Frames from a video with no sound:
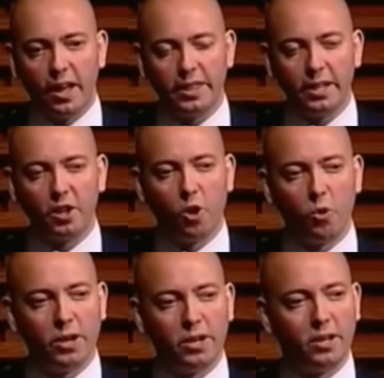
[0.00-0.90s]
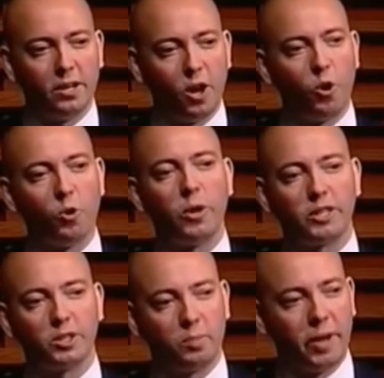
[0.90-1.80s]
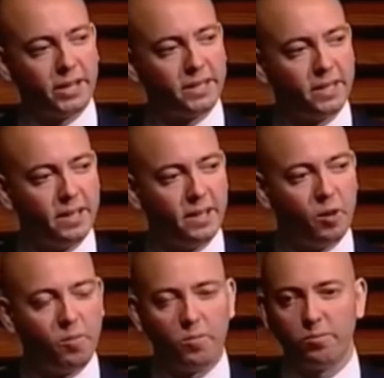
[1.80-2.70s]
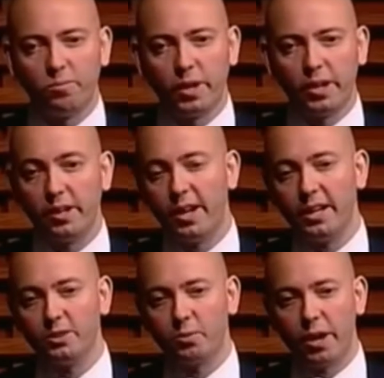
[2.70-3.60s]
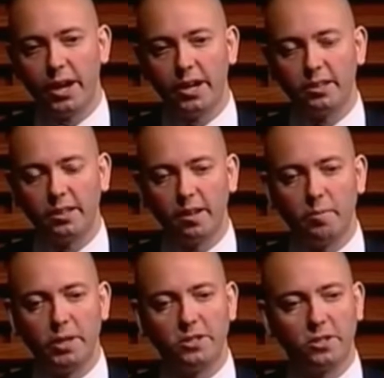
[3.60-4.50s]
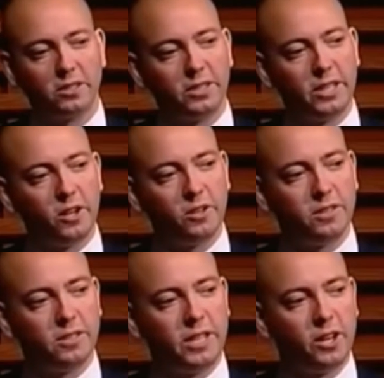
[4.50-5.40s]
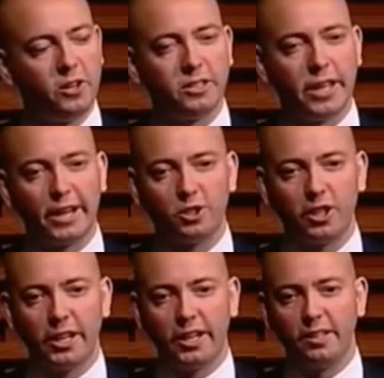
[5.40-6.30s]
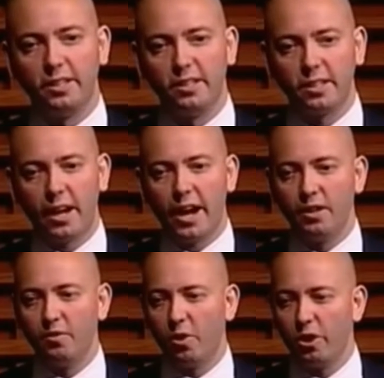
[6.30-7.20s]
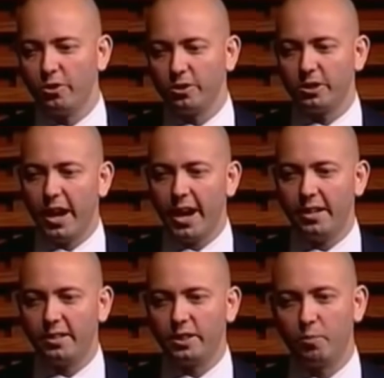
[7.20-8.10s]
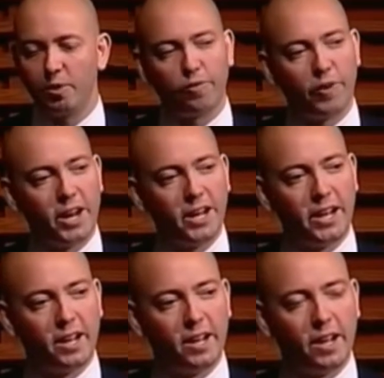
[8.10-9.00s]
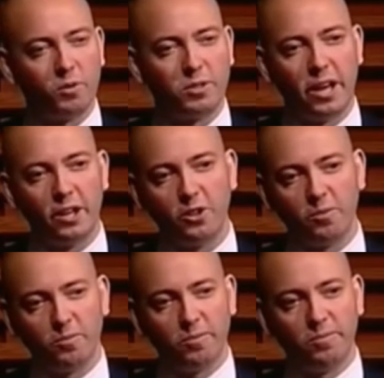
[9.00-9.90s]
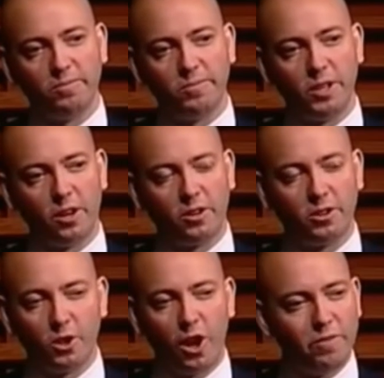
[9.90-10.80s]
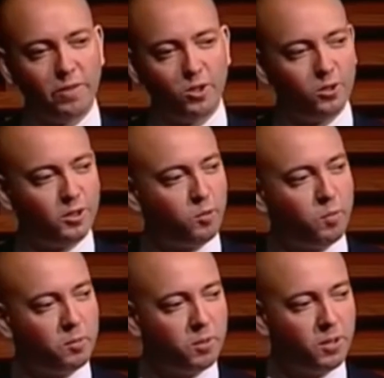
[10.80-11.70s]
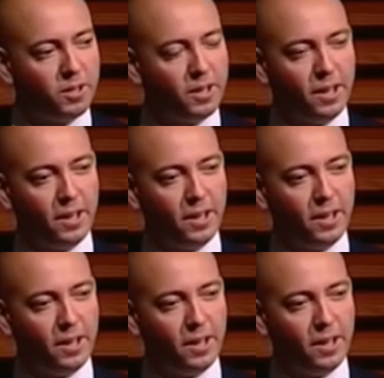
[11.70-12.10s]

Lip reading: I think no one would expect, you know, at least when I have been to casinos, the dealer is actually kind of on your side and somewhat friendly and will tell you, you know, because you often do see people